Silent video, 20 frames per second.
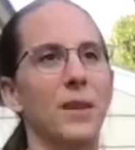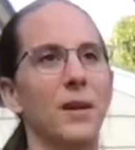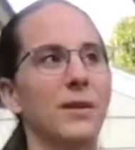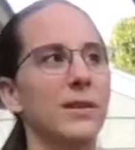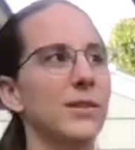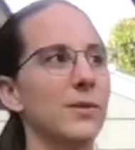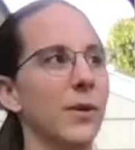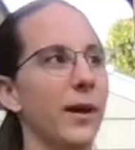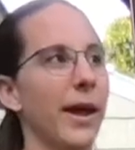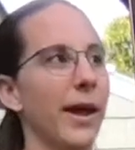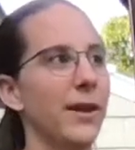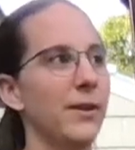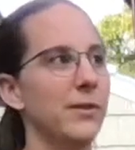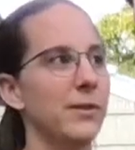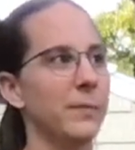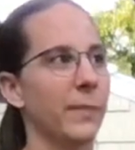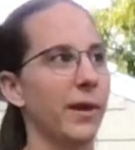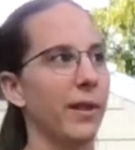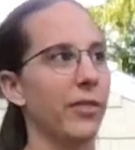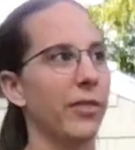So I use
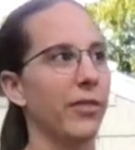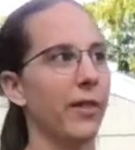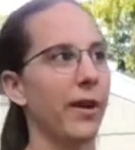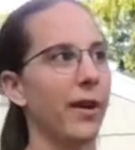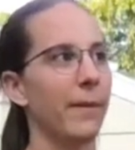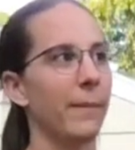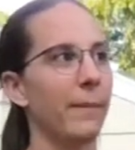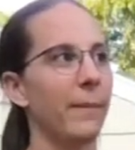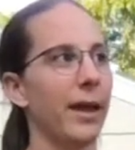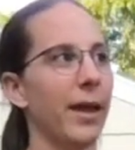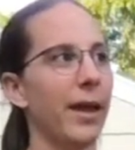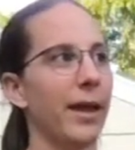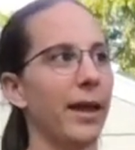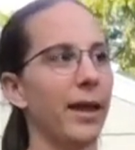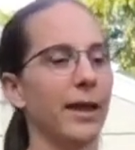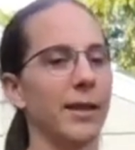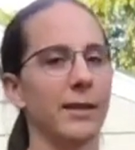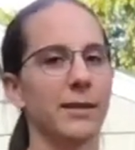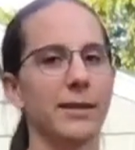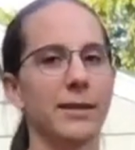my thumb
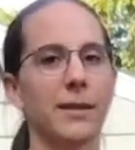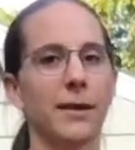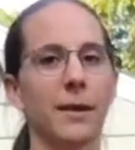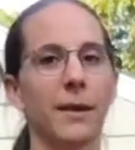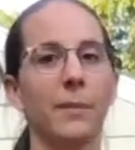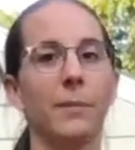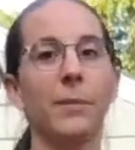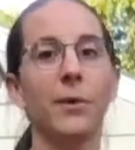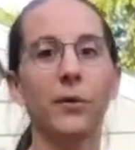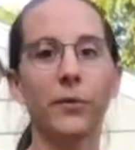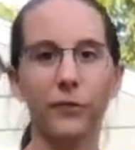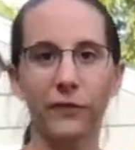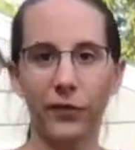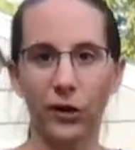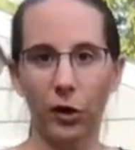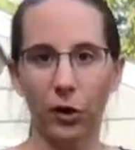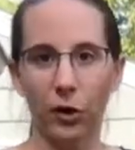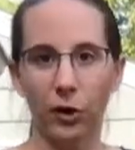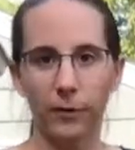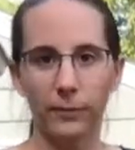and middle
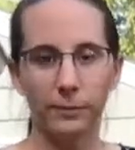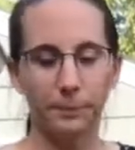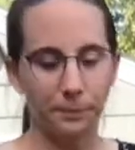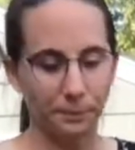finger